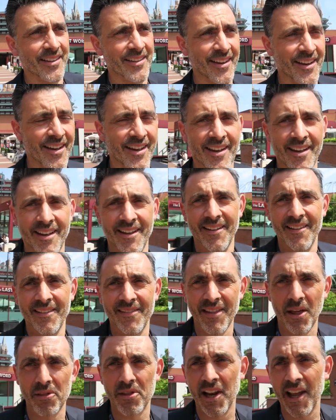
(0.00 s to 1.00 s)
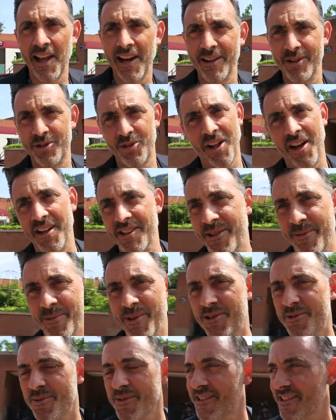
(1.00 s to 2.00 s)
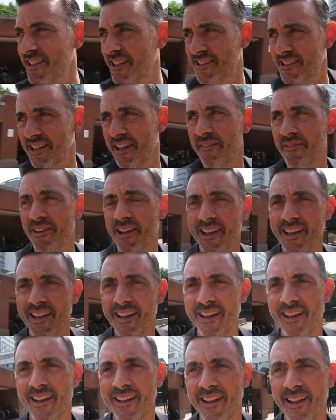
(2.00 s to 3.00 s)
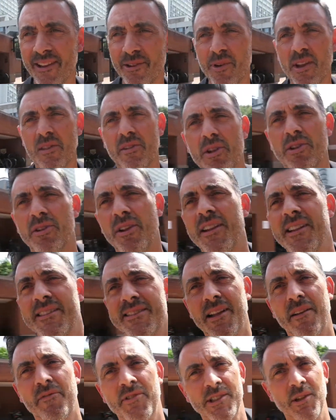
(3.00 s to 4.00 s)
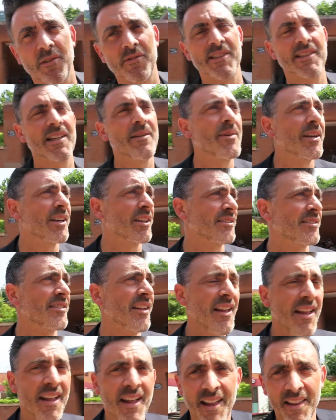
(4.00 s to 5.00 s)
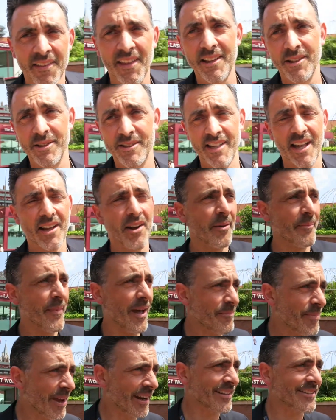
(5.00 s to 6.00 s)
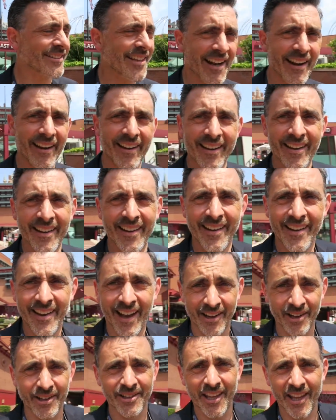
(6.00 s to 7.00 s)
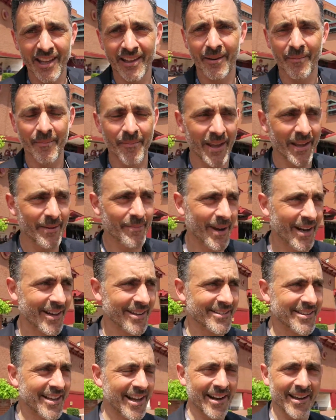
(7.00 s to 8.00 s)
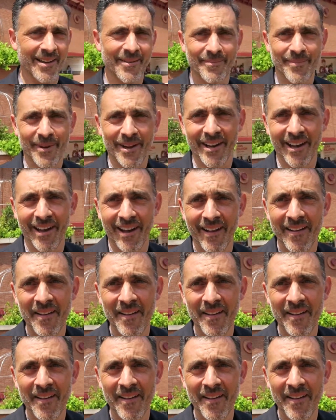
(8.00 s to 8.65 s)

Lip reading: and they had a little introduction which was just lovely. And the reason you do this stuff is obviously because then you say I met Penn and Teller, and I did meet Penn and Teller. But